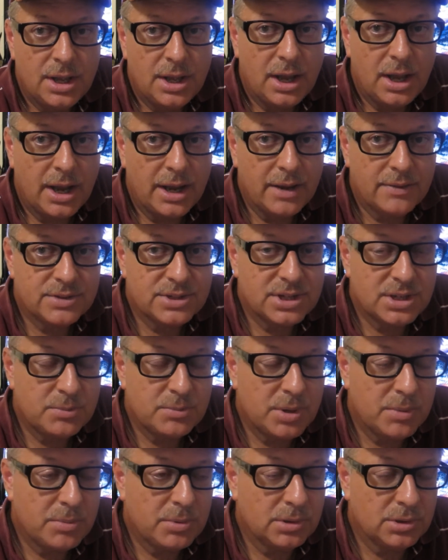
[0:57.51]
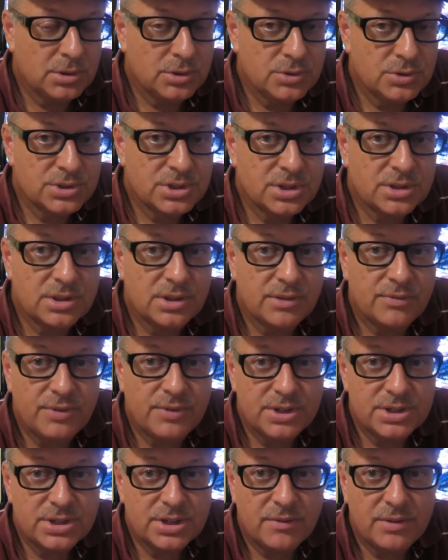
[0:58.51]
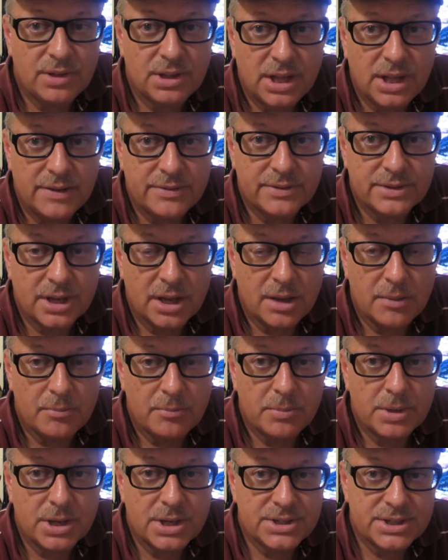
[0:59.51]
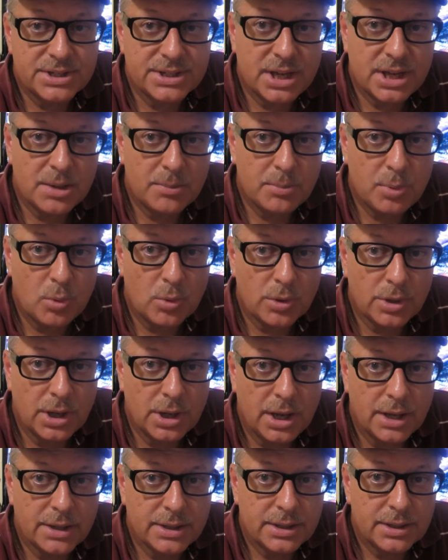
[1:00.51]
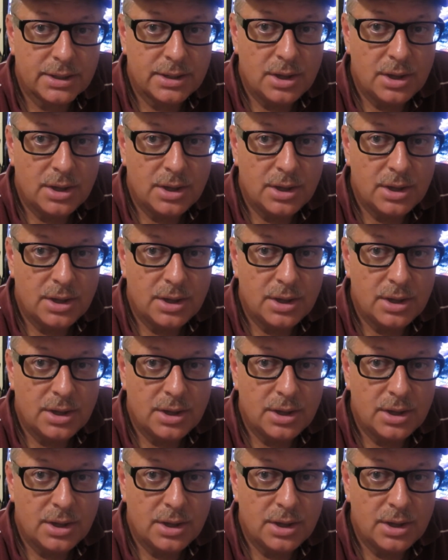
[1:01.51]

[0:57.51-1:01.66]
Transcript: I have seen people lose the fish of a lifetime because they tied a poor knot,